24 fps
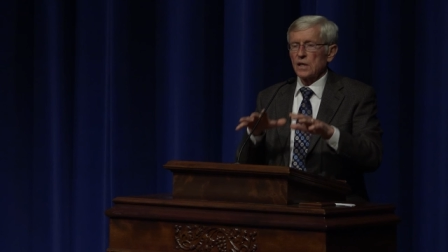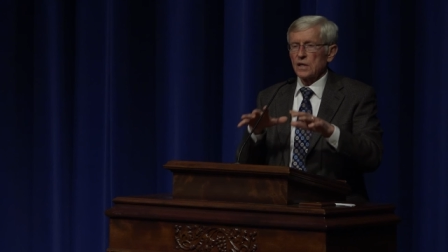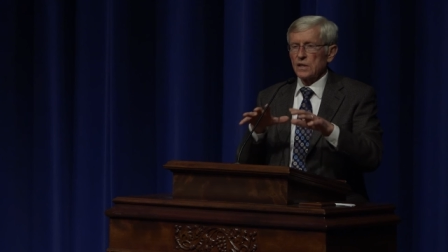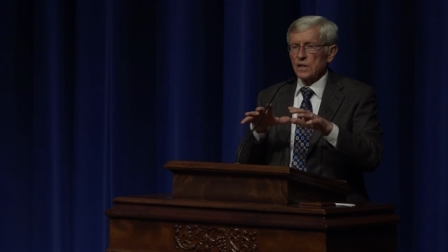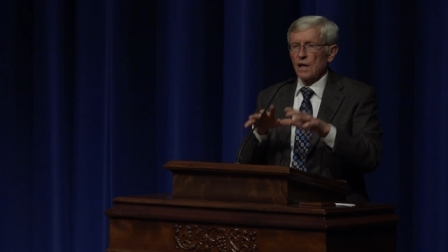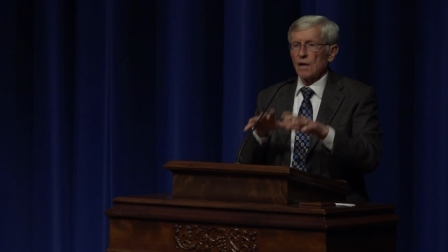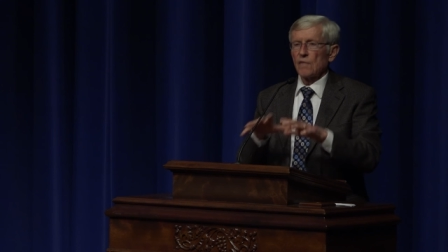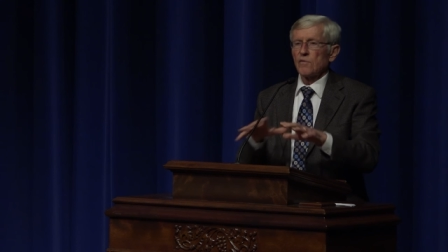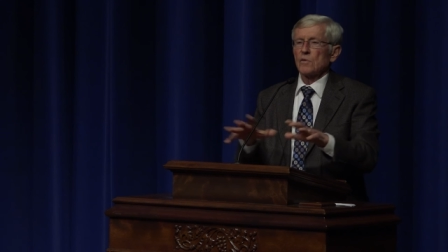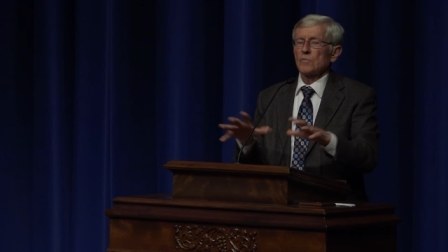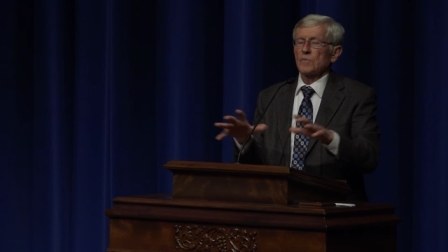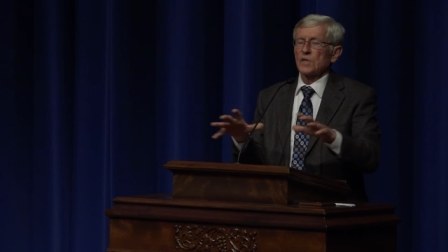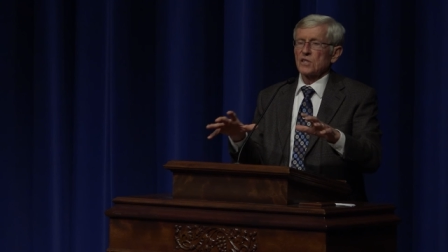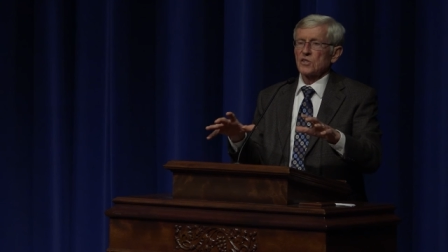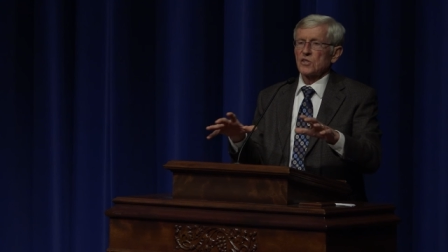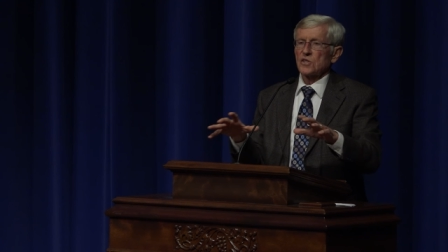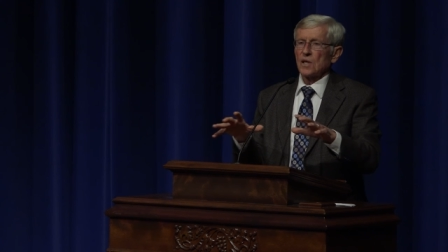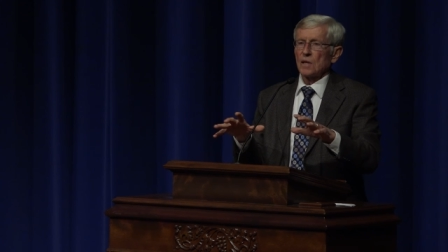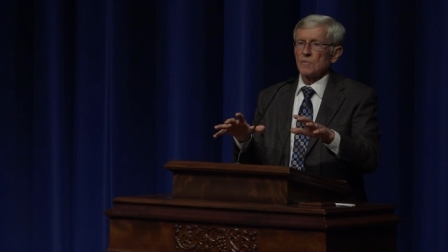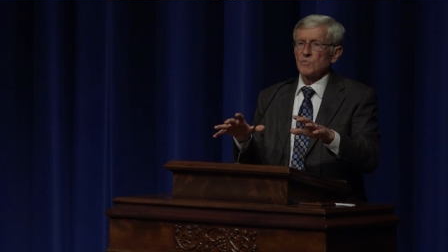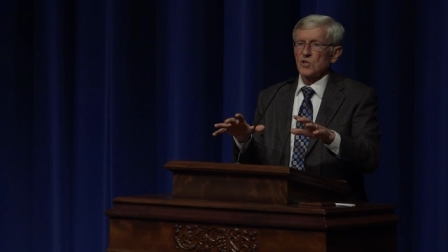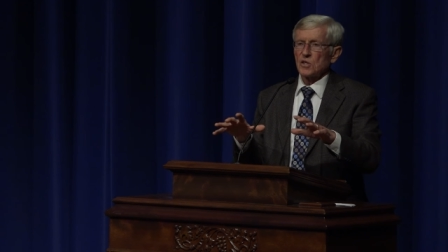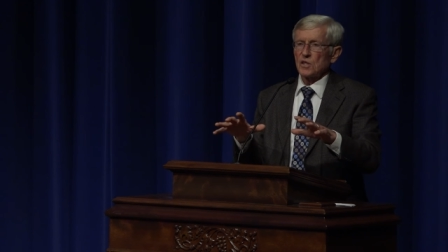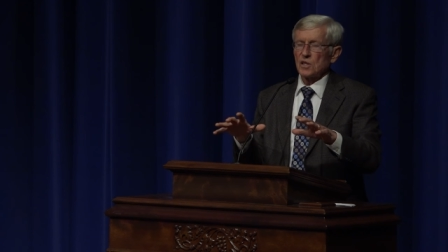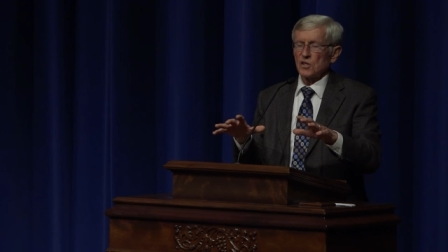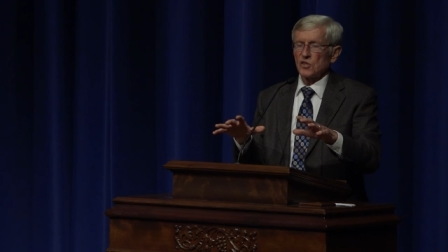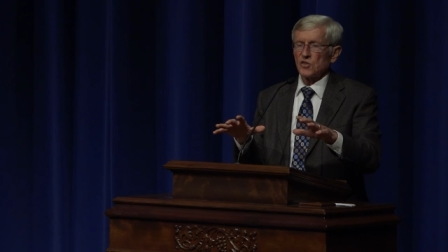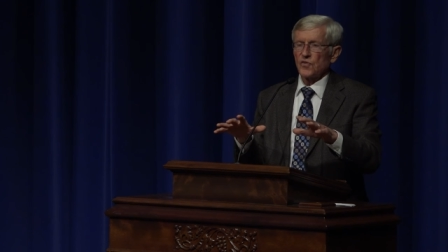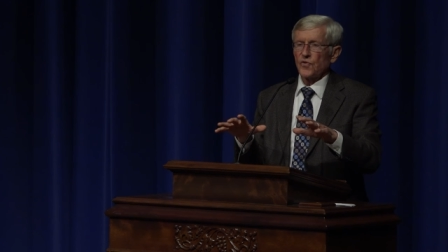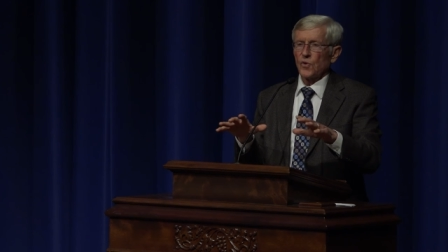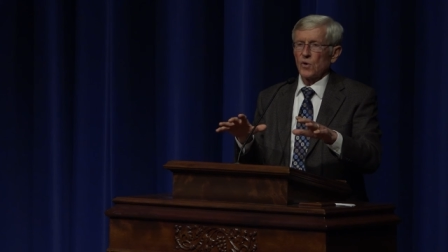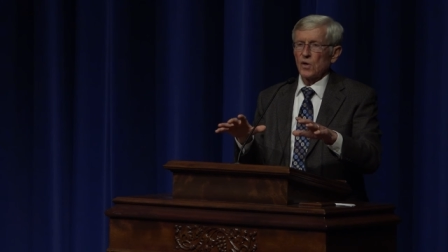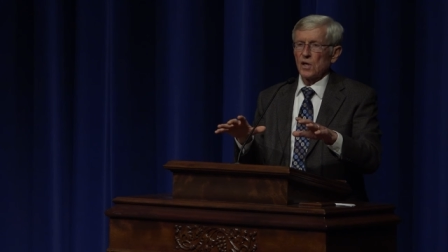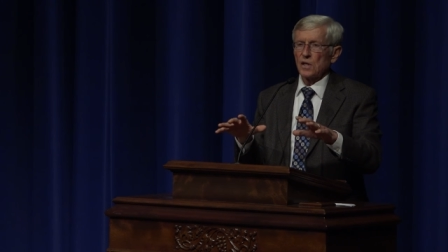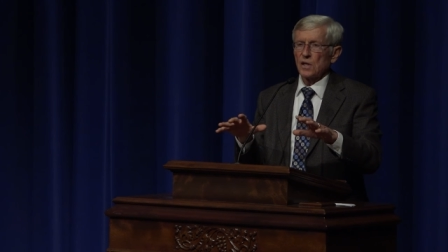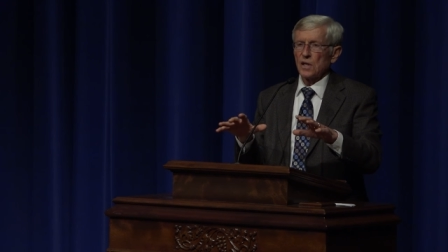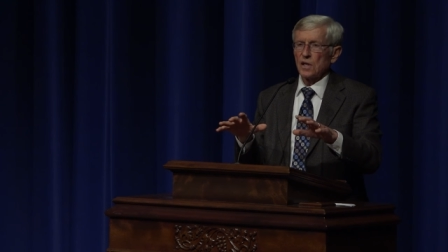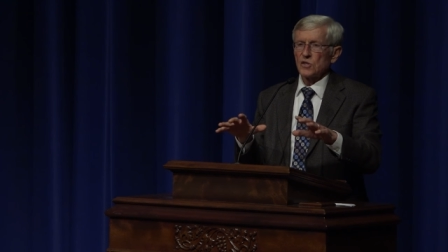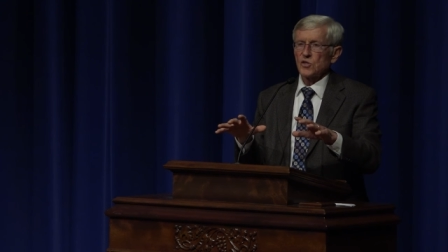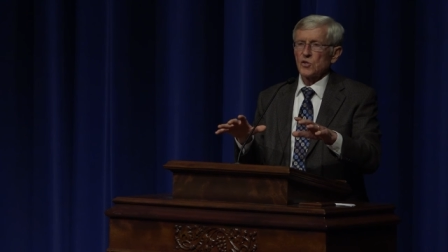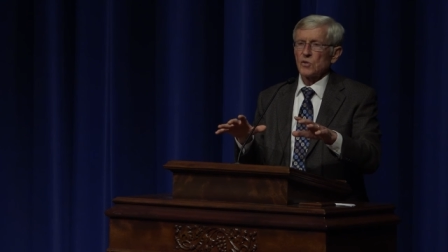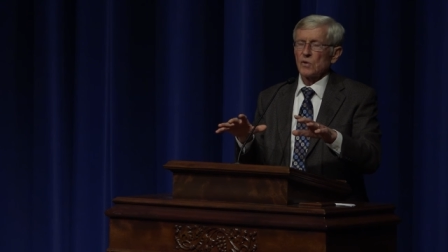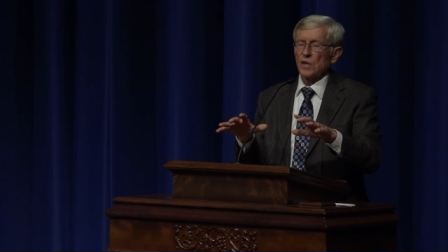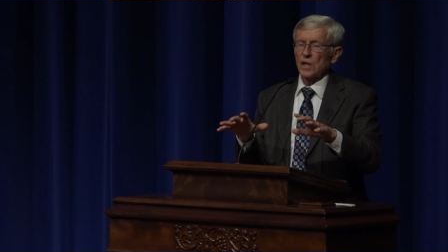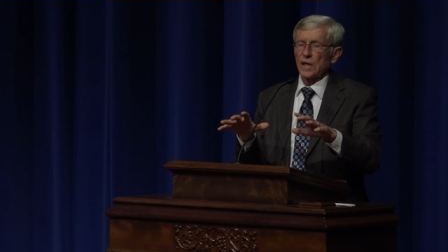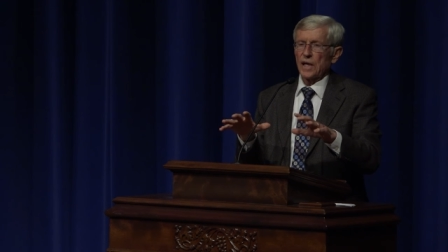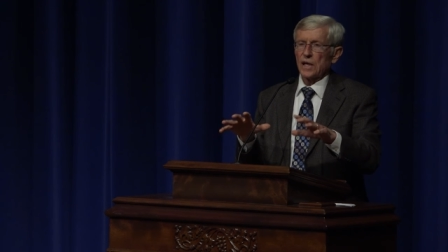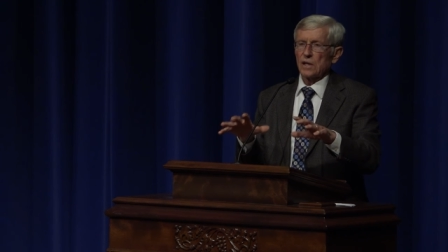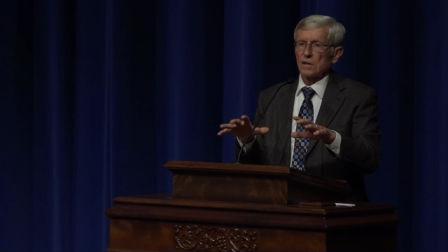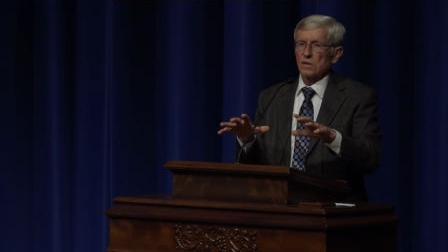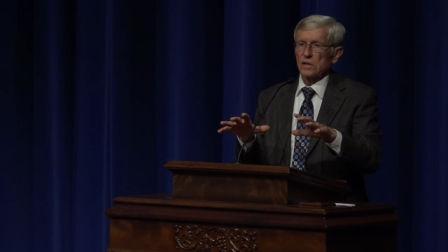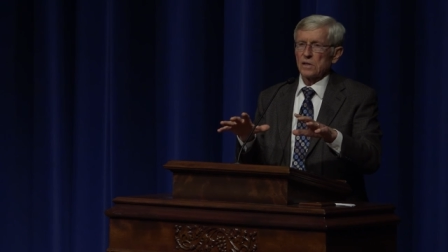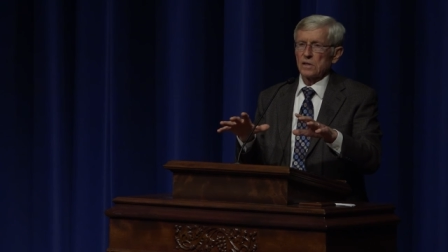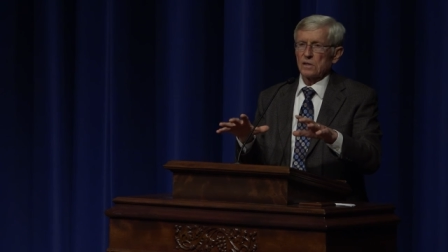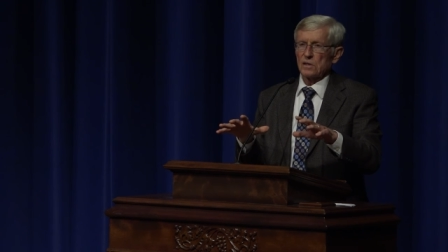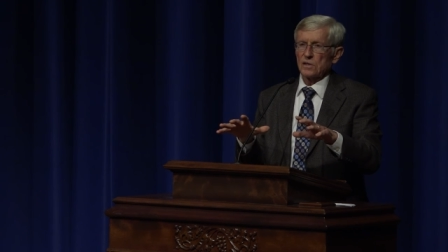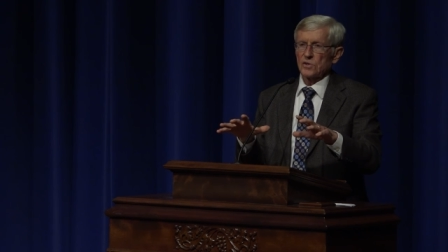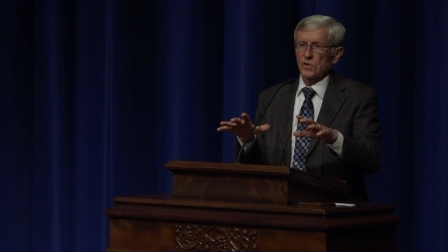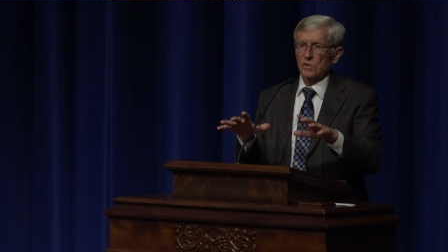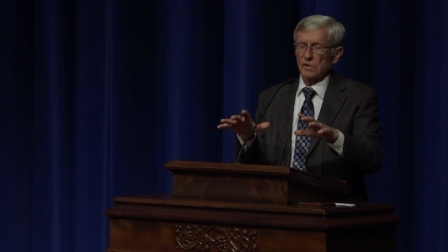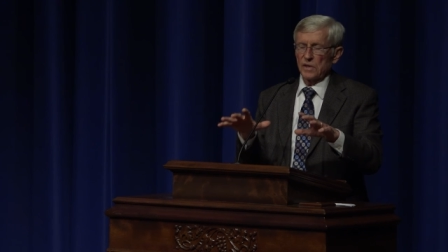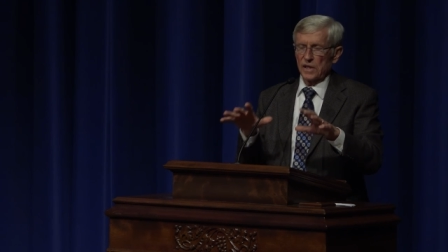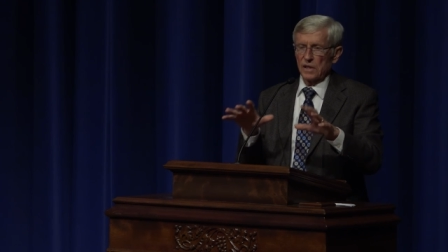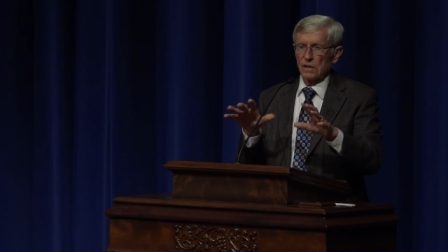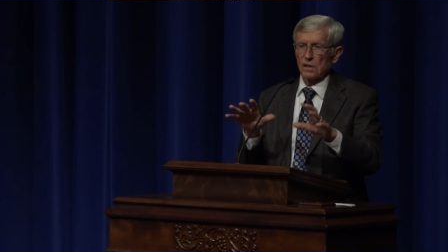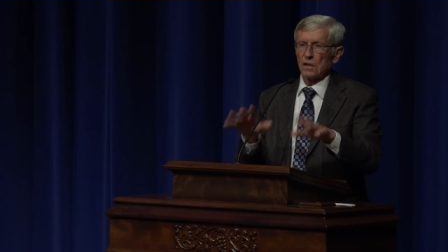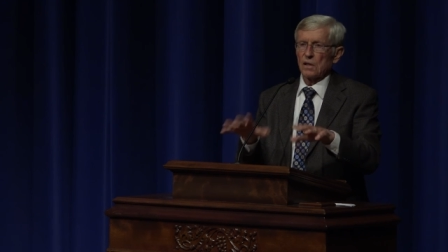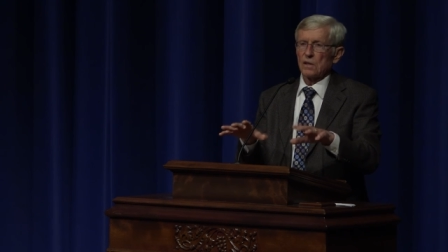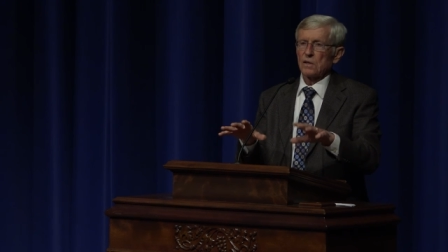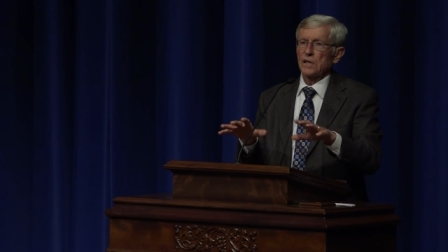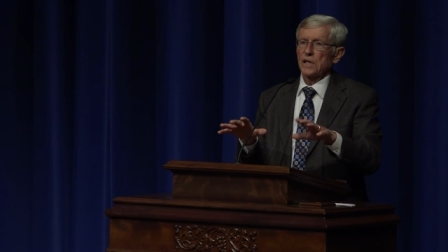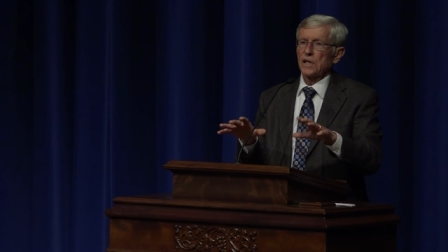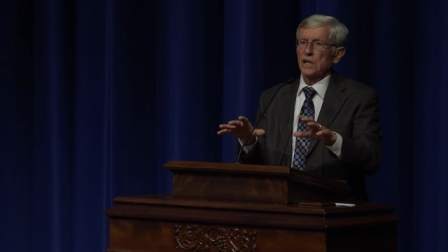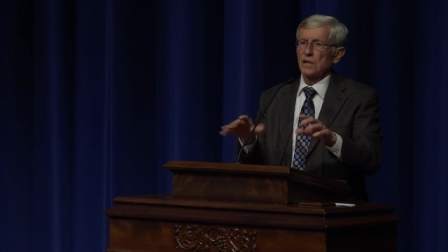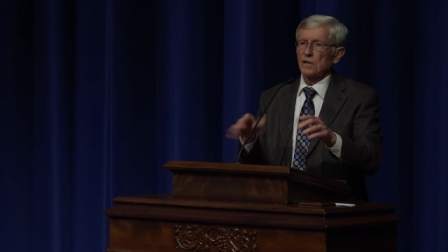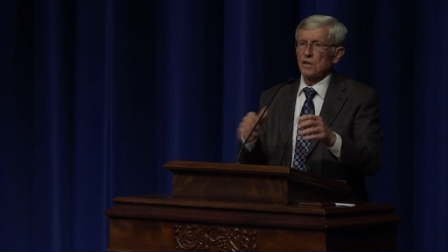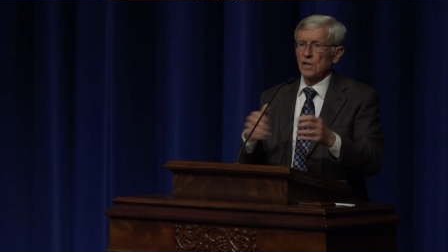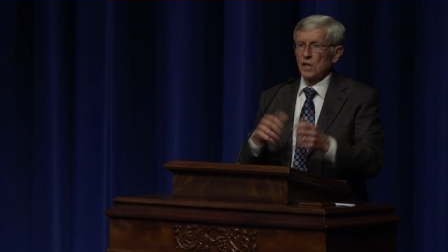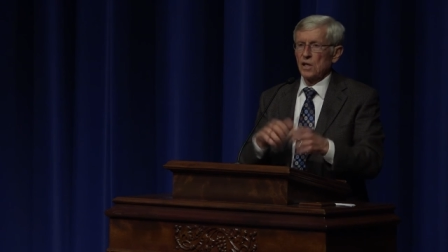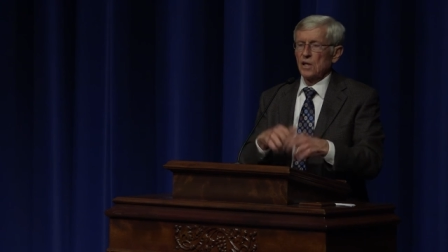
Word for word: government subsidies for industrial agriculture, including